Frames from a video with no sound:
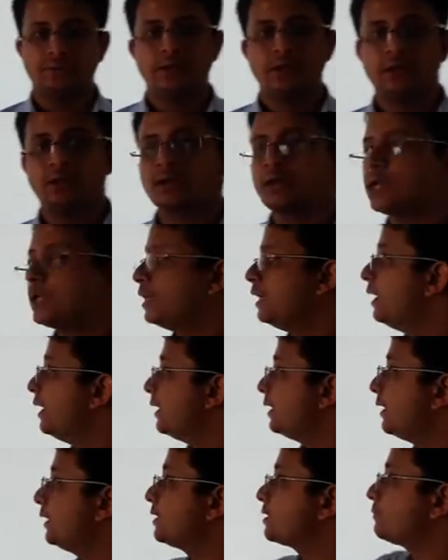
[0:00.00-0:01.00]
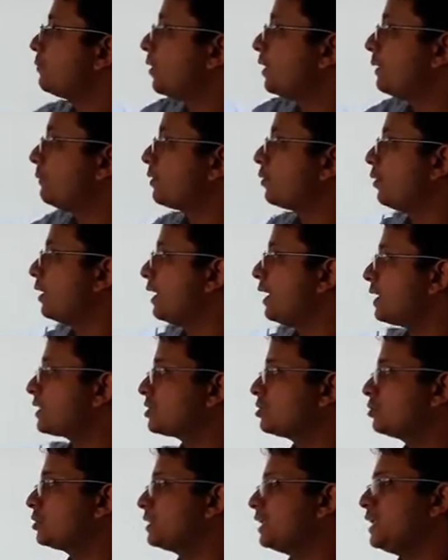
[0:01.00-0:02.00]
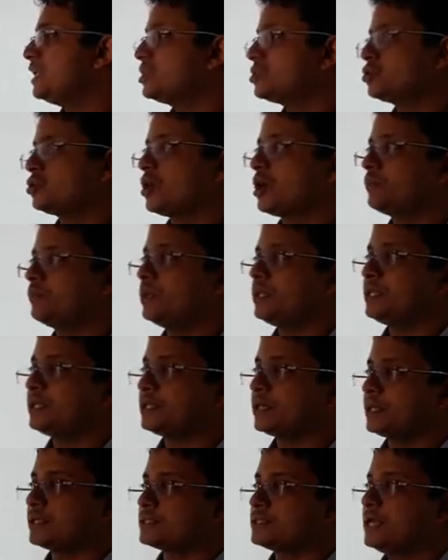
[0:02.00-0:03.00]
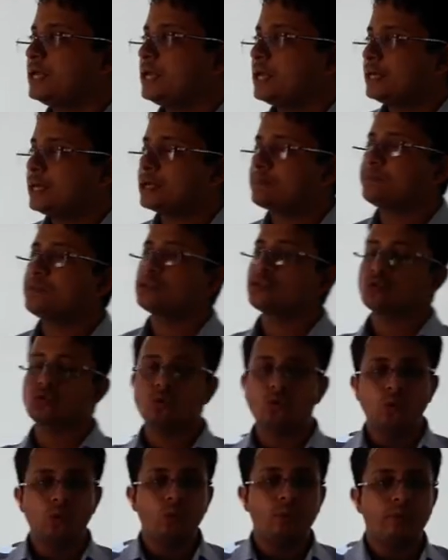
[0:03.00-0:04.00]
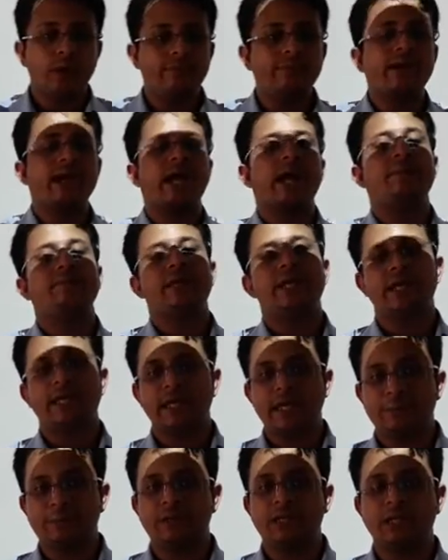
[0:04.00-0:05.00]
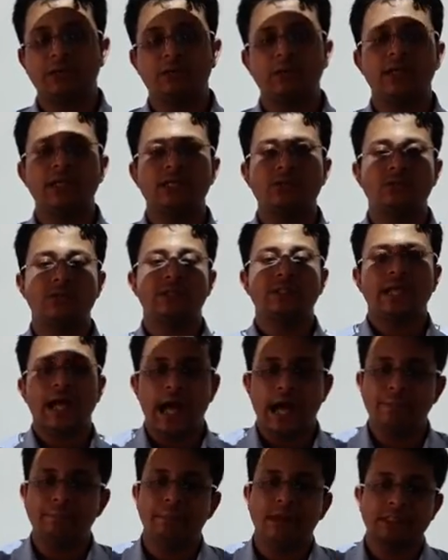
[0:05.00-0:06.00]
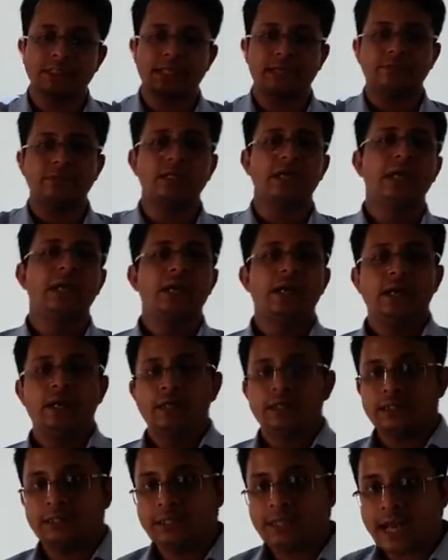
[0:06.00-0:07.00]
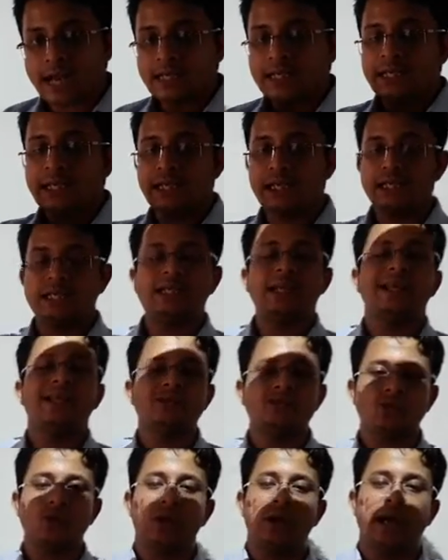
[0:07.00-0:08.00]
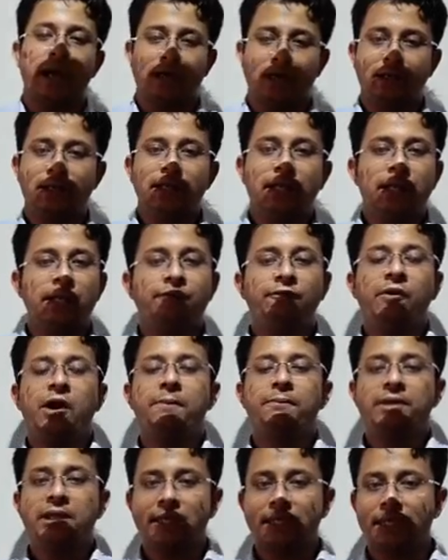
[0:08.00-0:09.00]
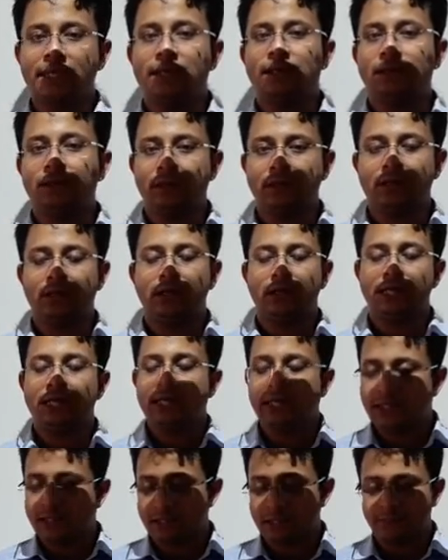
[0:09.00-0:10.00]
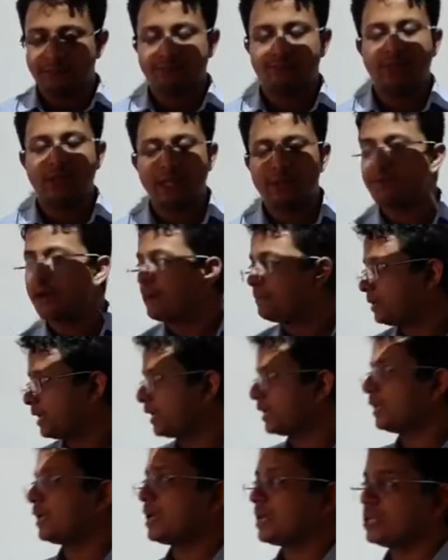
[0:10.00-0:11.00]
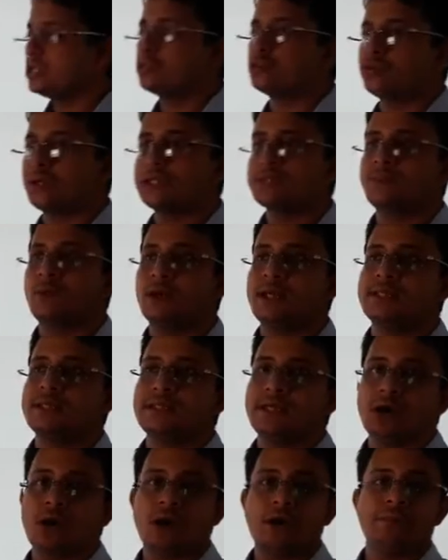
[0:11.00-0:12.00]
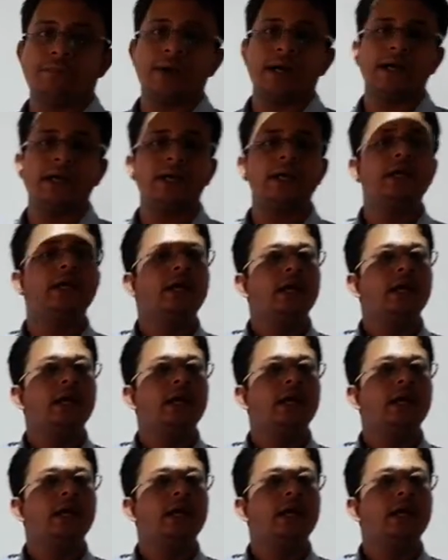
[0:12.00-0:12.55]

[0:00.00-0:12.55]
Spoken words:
Okay, that is point number one. Next you see insurable interest. That means to whomever I am taking a particular insurance, I must have that interest on that. If I am taking if I am taking an insurance policy of my